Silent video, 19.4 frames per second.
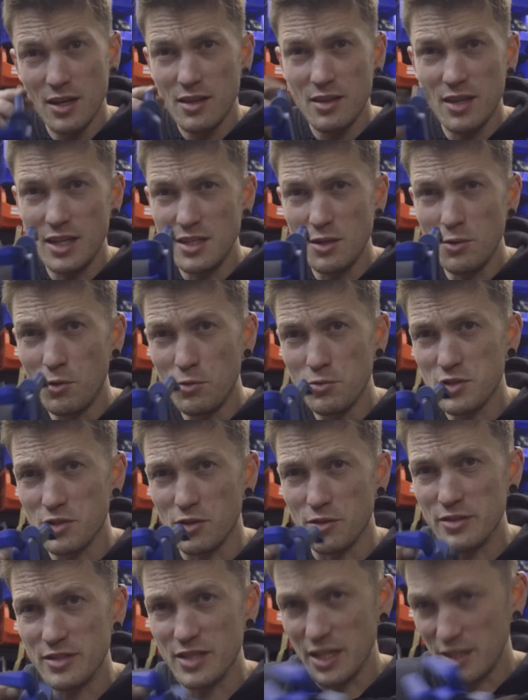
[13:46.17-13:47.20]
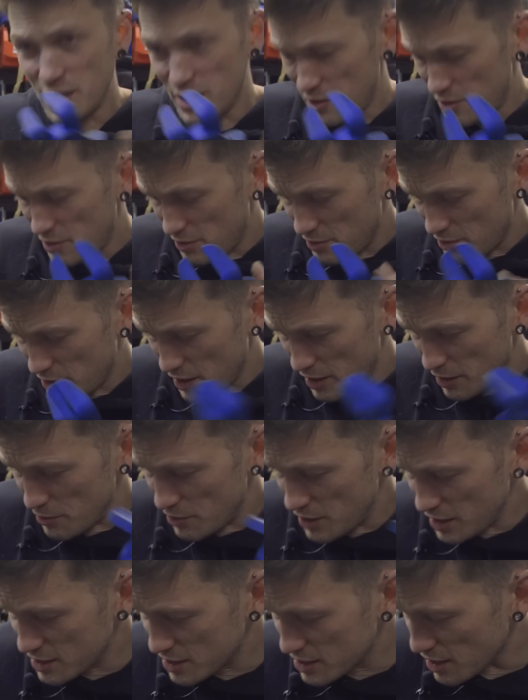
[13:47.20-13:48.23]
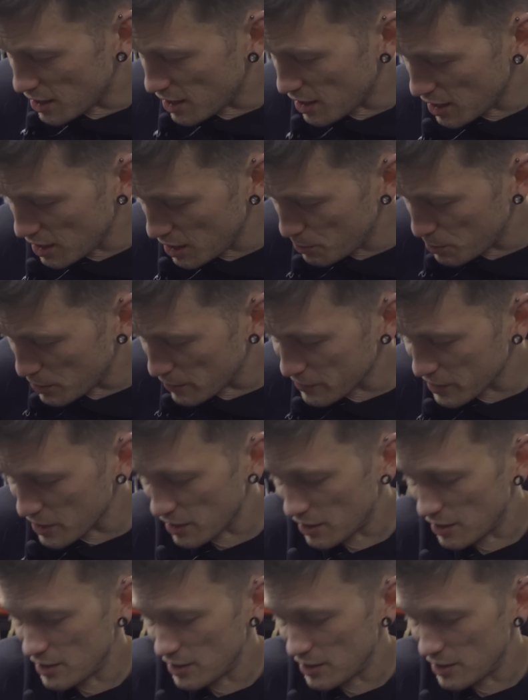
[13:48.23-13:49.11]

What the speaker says: They do all sorts. They do, this type. I've